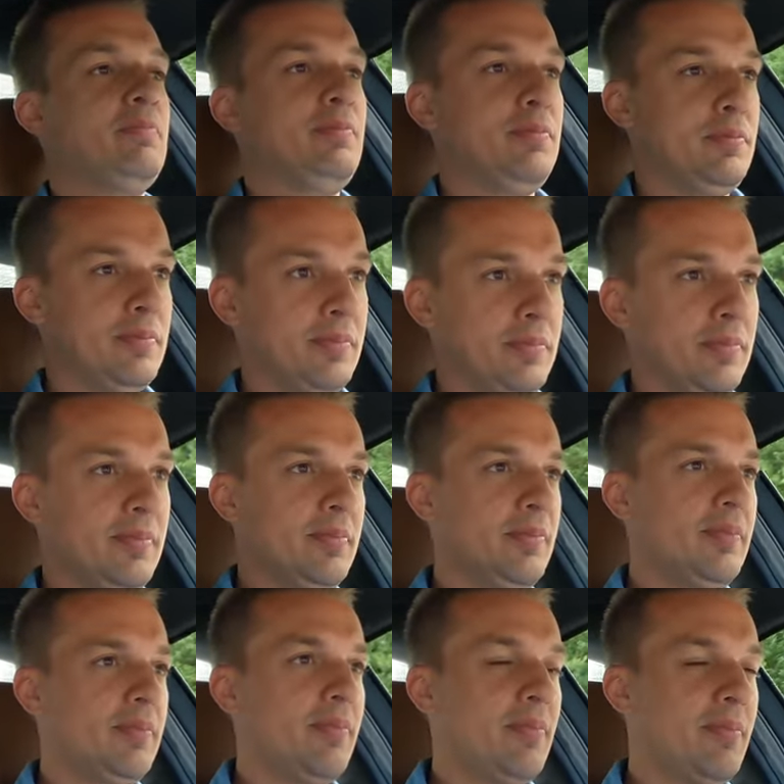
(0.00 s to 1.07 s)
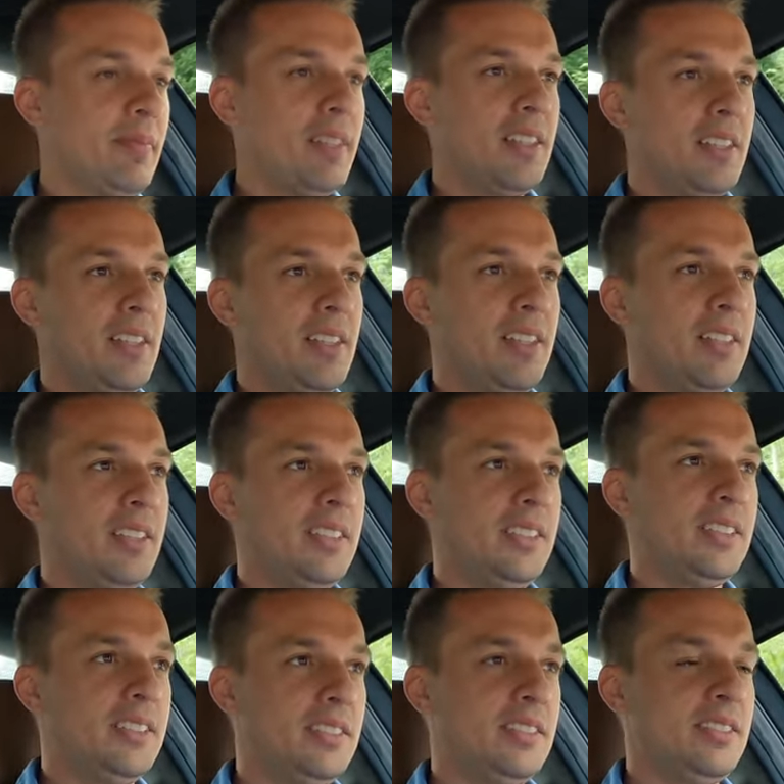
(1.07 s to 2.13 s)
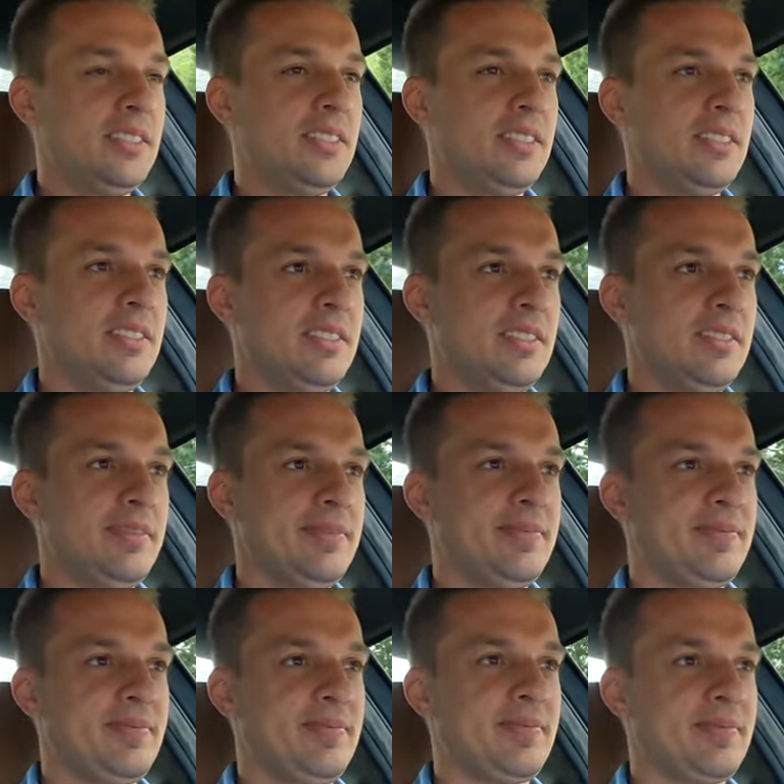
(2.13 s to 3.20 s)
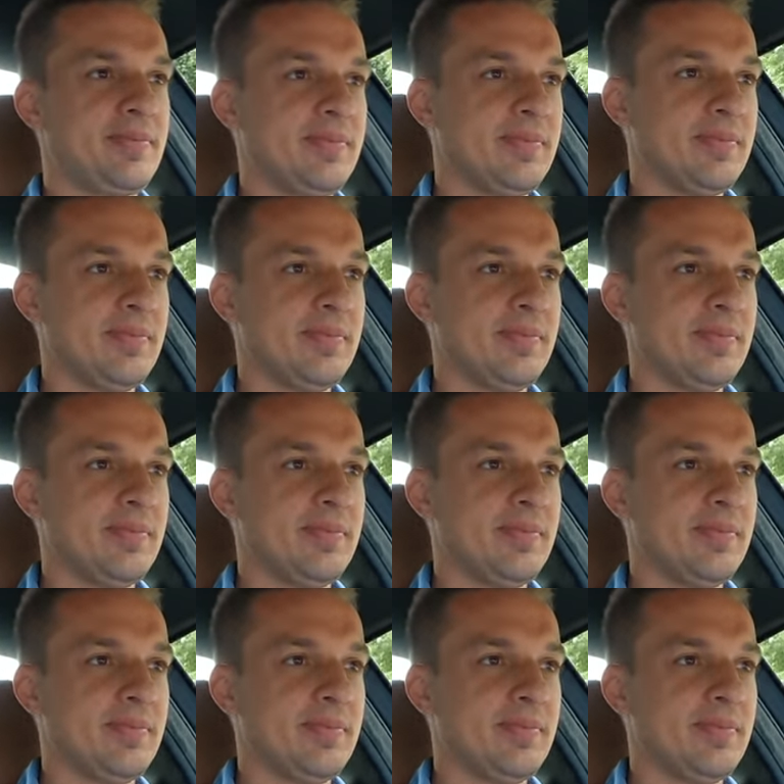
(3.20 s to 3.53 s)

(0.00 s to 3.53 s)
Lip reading: This person isn't speaking.